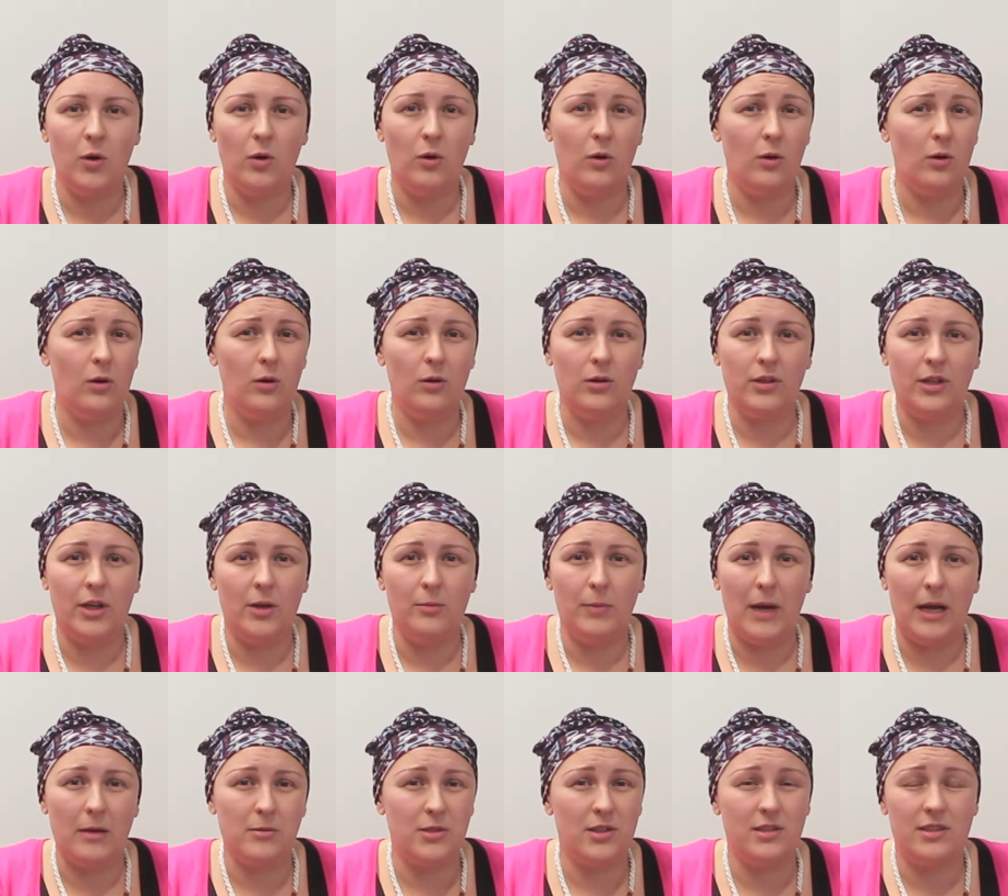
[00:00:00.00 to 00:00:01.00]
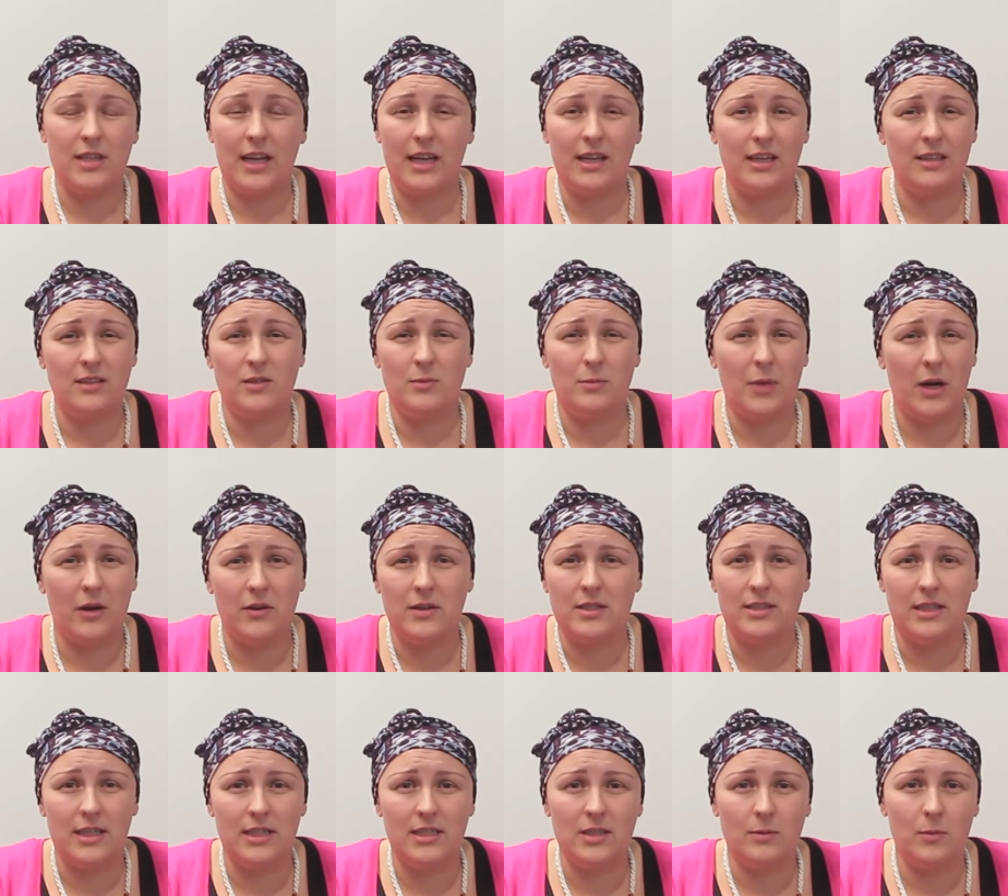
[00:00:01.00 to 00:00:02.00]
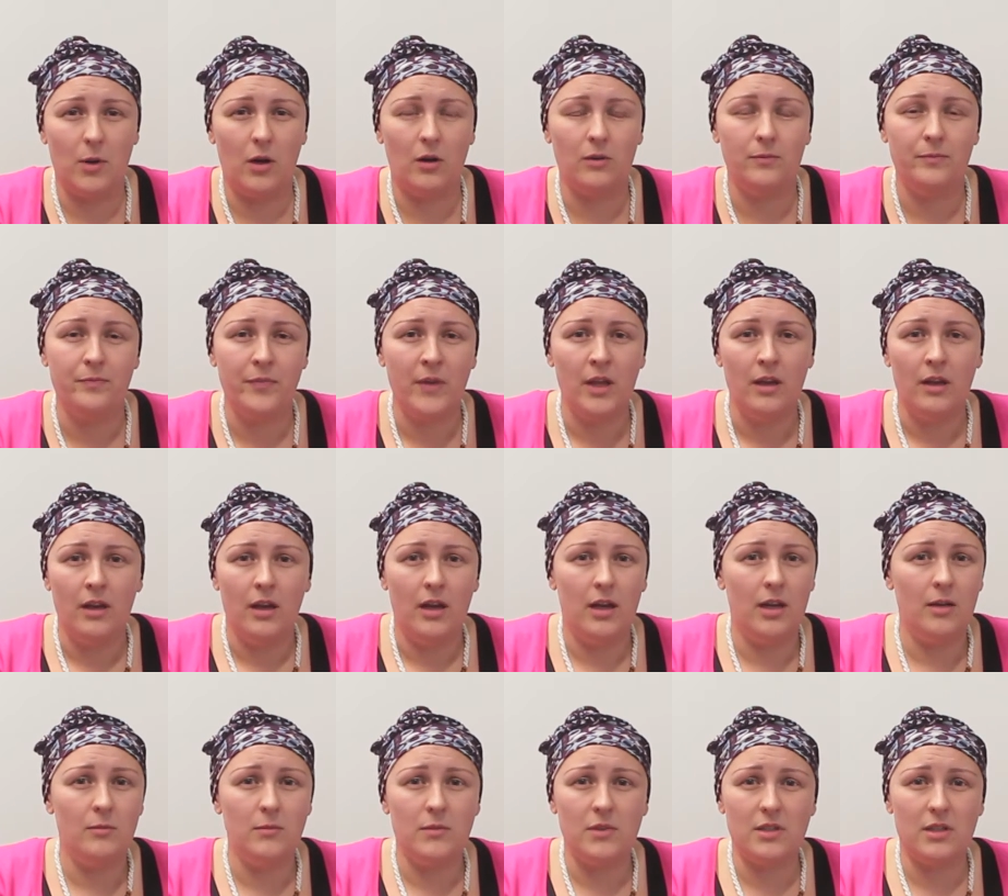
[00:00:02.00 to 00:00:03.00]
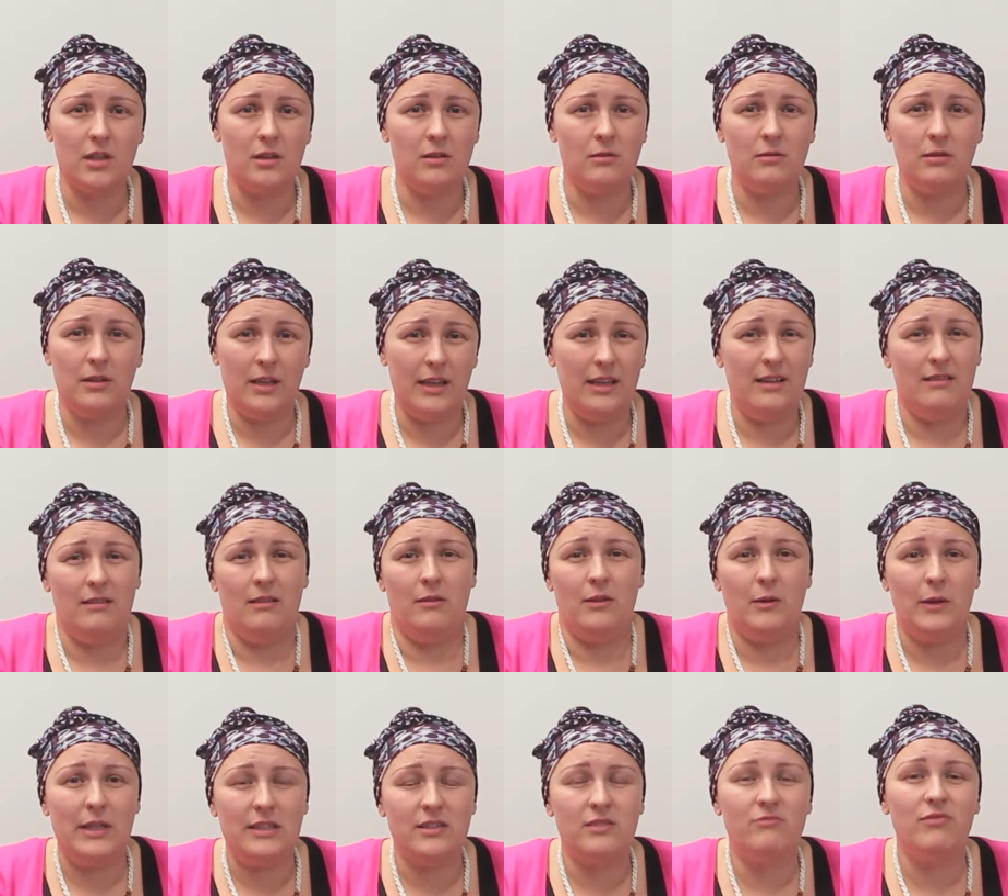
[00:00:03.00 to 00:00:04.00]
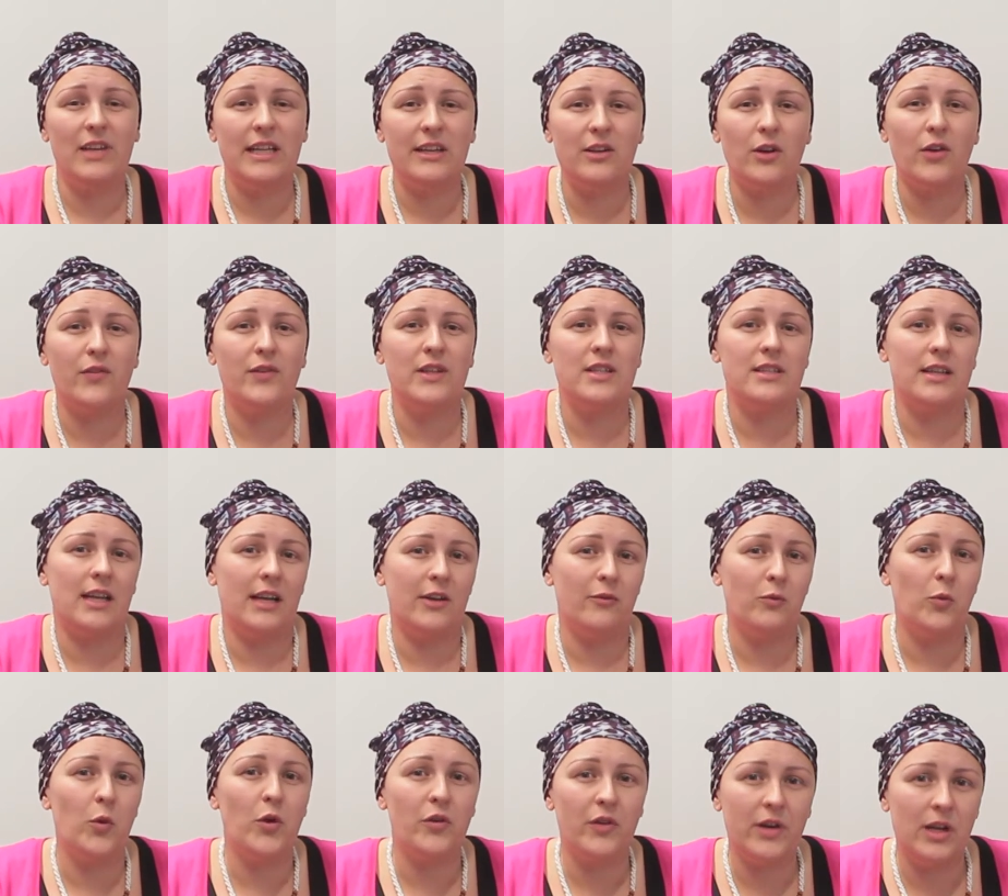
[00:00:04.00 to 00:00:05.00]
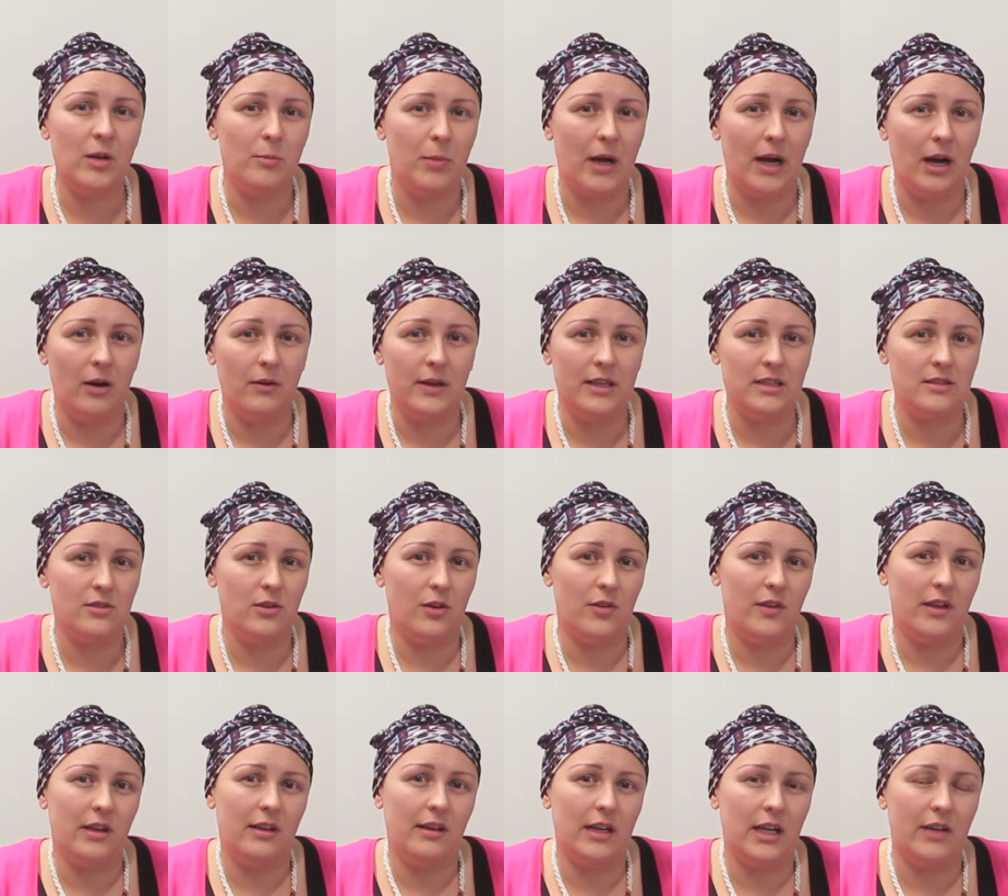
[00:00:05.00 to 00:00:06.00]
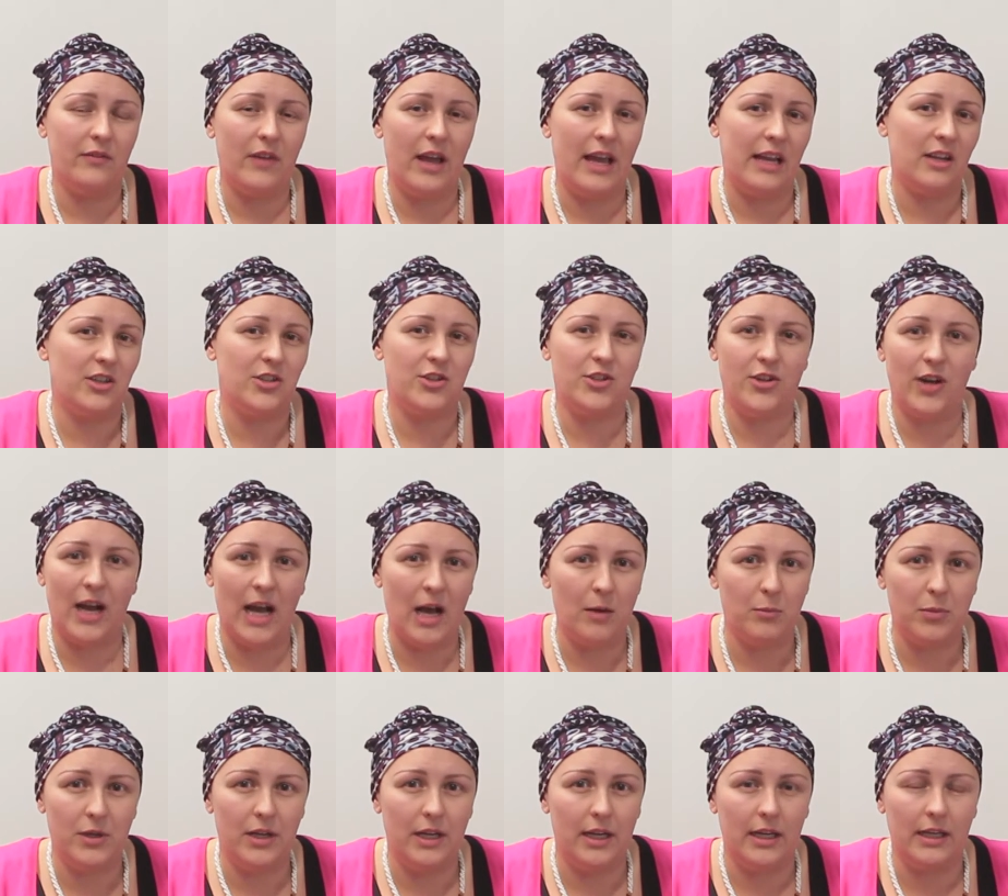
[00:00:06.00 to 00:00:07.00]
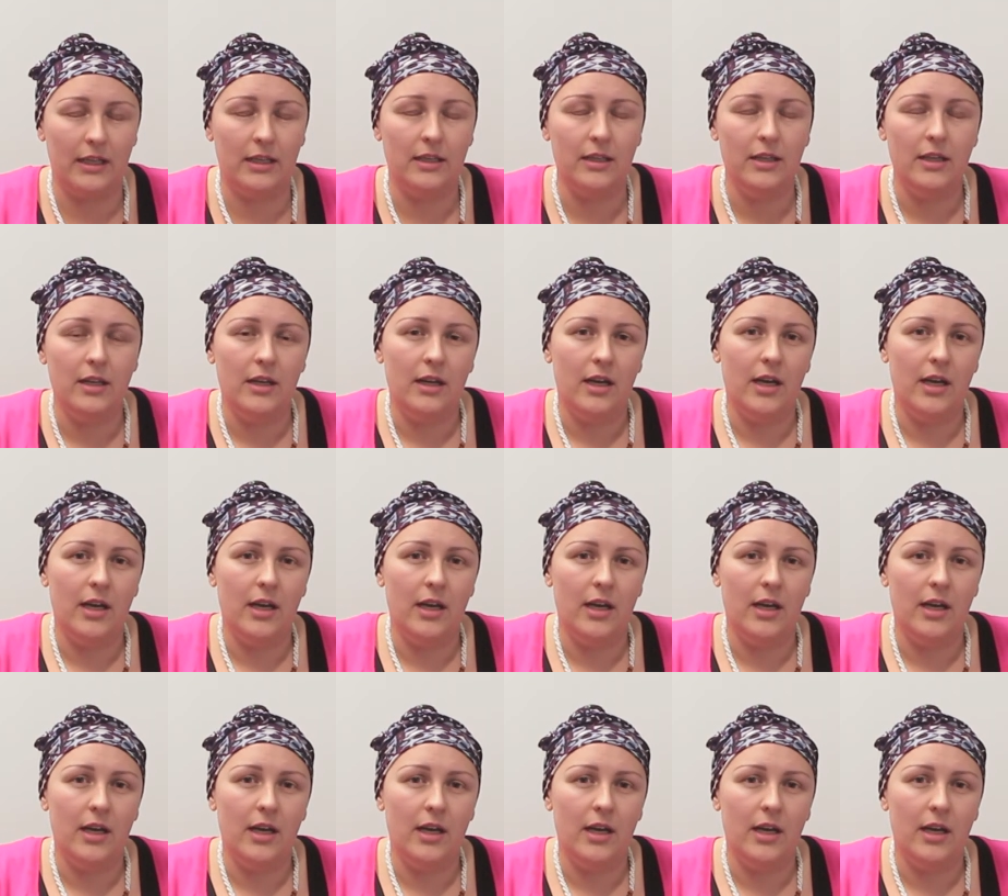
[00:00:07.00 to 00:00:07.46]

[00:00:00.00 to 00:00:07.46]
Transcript: or you know, perhaps just taking some paracetamol. So it's really nothing to kind of worry about. It's nothing kind of extra happening.